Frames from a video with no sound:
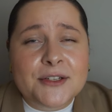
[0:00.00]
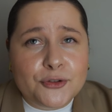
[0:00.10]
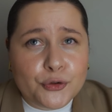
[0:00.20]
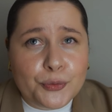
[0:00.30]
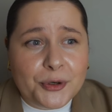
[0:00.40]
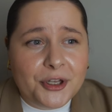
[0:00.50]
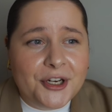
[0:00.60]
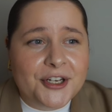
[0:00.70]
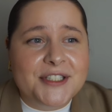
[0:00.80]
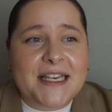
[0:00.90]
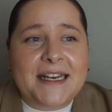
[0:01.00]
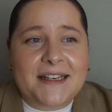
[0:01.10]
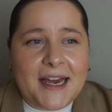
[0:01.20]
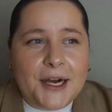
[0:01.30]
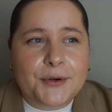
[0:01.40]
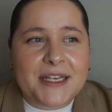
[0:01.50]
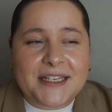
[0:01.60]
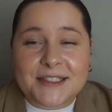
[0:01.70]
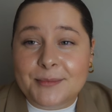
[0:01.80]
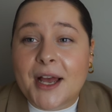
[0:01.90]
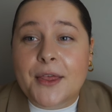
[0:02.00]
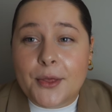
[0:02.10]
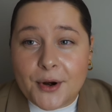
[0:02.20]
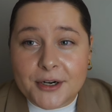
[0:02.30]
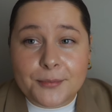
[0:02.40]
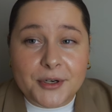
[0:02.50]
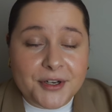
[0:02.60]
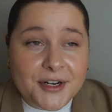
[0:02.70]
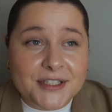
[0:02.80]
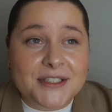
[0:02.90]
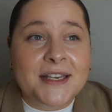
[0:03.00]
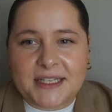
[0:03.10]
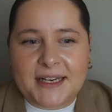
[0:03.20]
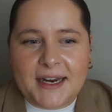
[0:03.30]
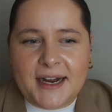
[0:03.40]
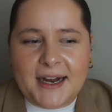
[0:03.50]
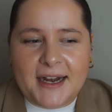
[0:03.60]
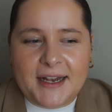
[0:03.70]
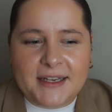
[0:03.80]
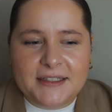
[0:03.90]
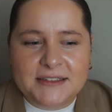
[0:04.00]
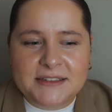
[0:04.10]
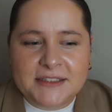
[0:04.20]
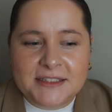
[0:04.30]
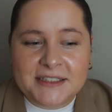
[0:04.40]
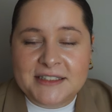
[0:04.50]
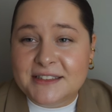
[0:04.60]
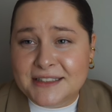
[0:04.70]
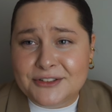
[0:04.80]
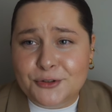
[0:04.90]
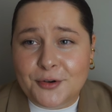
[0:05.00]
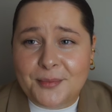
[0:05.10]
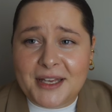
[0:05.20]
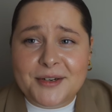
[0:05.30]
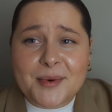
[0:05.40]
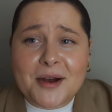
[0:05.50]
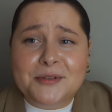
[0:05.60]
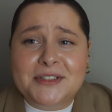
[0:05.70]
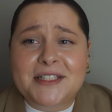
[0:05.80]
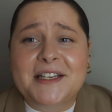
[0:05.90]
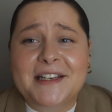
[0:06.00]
2 products, and now it is my 3rd product that I need to complain about.